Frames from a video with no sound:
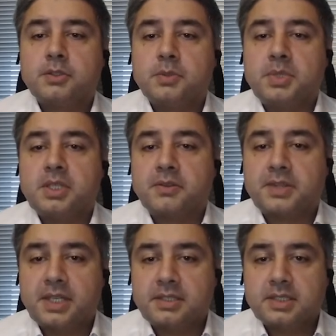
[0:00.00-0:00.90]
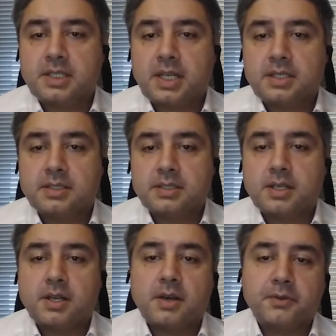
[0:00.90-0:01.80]
to be authenticated,
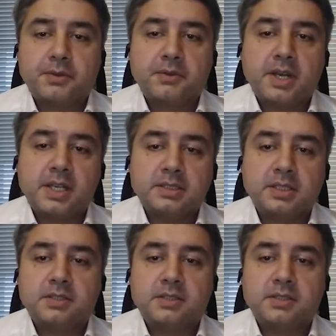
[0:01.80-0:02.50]
authorized,